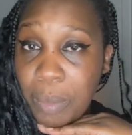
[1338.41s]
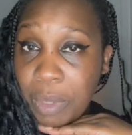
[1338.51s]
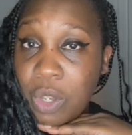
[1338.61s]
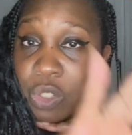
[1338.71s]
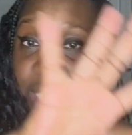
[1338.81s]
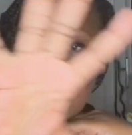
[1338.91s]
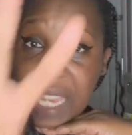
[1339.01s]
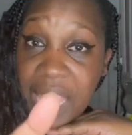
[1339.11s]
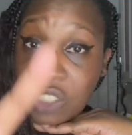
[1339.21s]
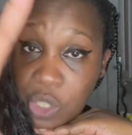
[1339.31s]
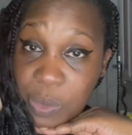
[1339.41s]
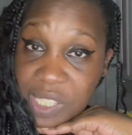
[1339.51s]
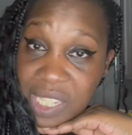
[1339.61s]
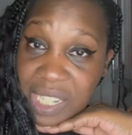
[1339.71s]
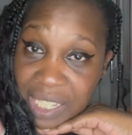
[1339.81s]
Because again, she was
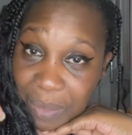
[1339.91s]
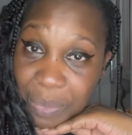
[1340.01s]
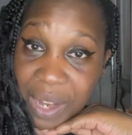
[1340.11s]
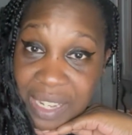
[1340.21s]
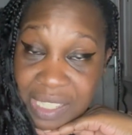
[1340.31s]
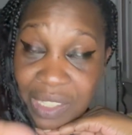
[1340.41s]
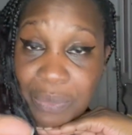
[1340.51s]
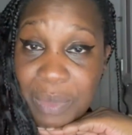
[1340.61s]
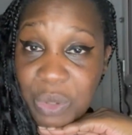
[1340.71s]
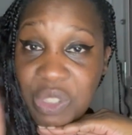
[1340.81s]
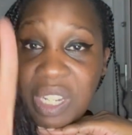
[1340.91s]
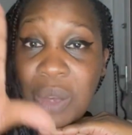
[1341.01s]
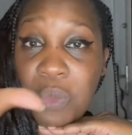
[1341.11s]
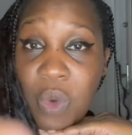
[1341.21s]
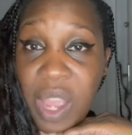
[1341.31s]
singing the praises of Milton
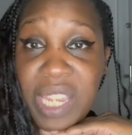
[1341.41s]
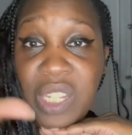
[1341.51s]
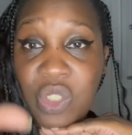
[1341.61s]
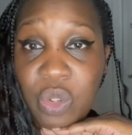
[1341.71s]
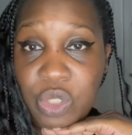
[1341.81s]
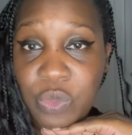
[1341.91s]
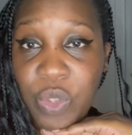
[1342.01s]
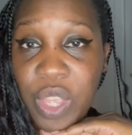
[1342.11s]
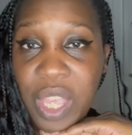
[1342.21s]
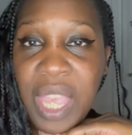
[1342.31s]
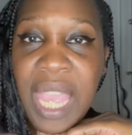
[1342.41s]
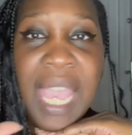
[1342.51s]
and what he does for her.